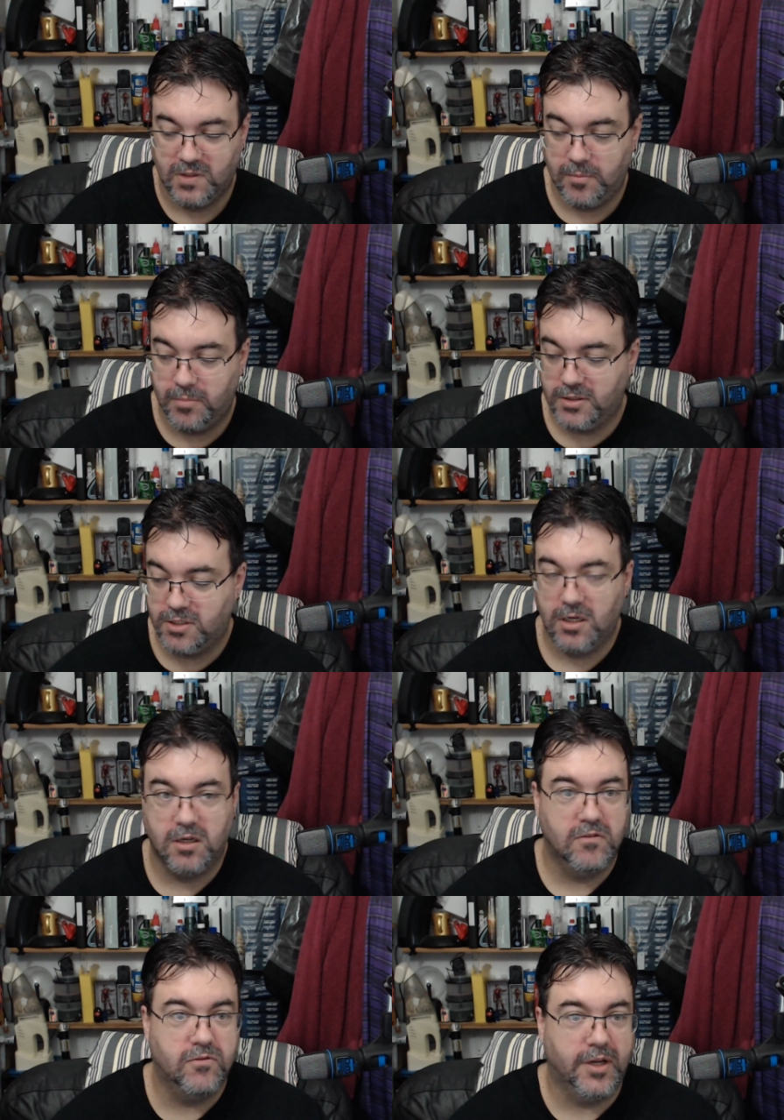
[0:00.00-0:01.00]
but
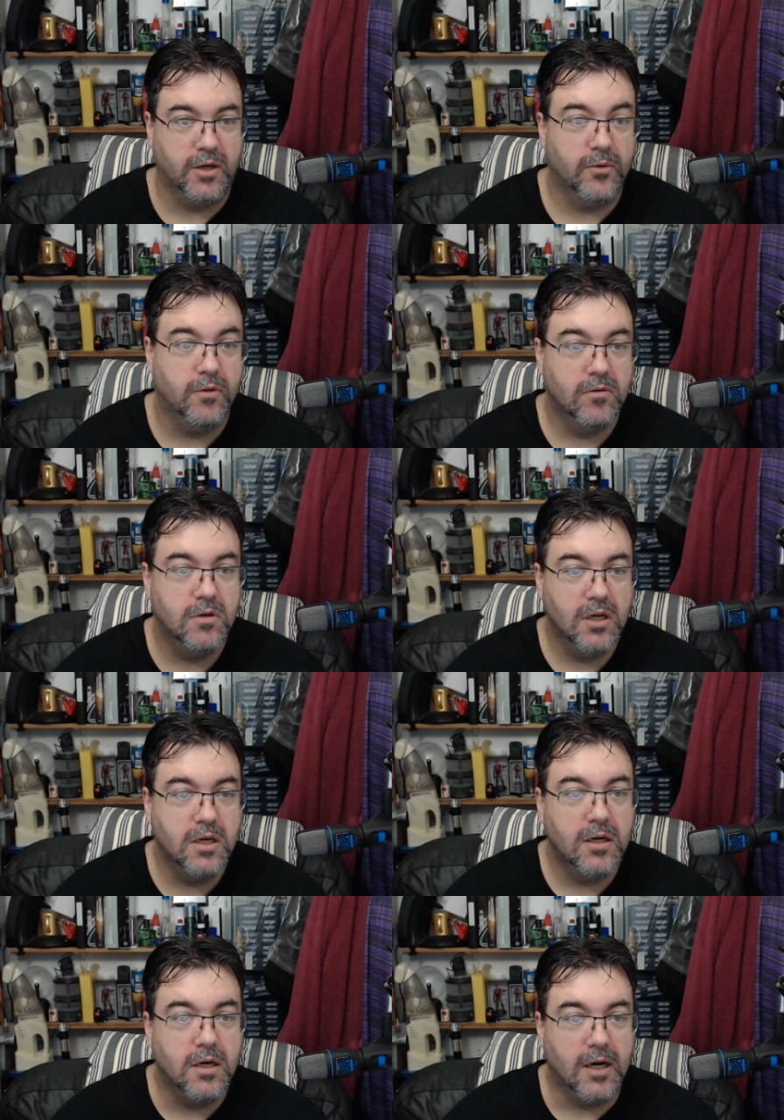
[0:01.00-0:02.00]
for now,
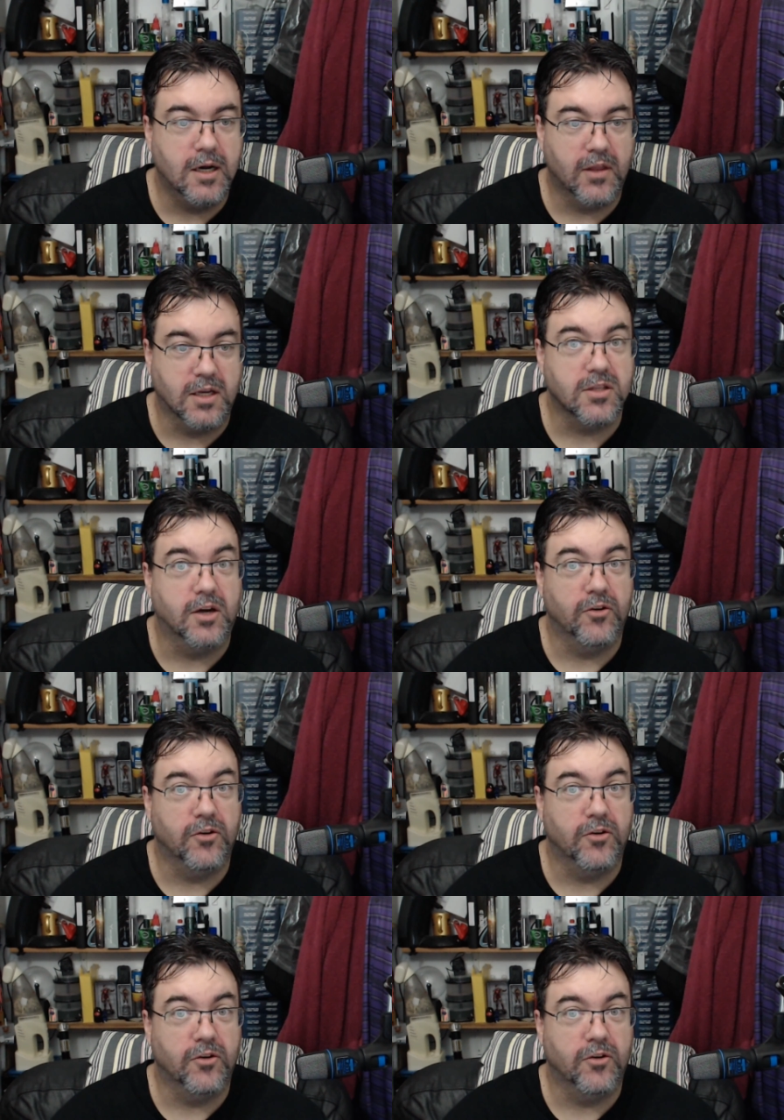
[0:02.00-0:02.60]
that's that